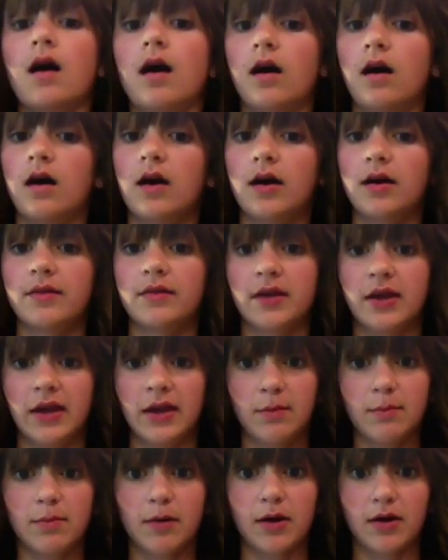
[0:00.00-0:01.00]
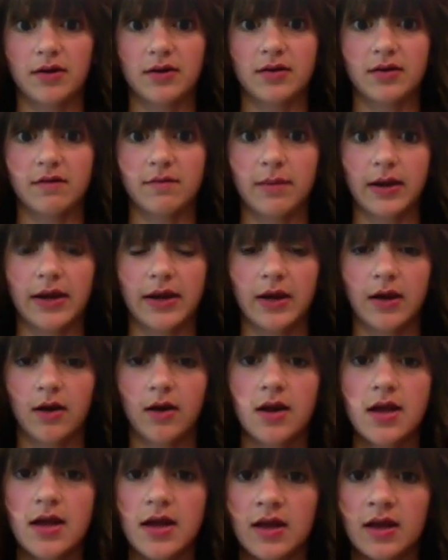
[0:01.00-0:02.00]
on the end parts of my hair
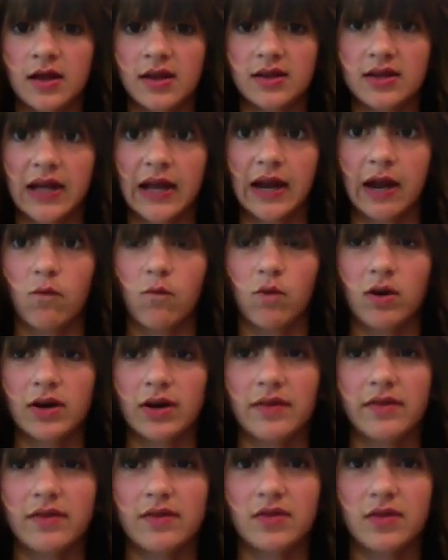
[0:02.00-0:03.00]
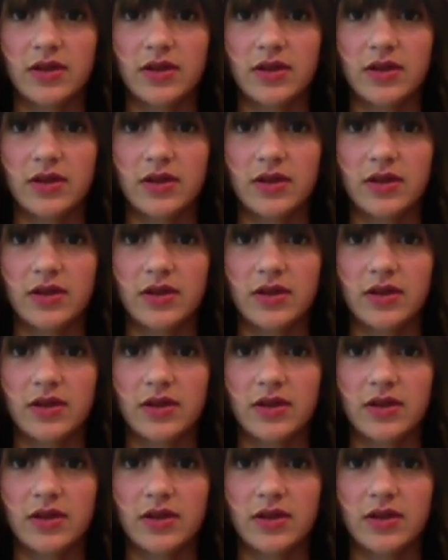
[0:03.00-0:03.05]
is that I wanted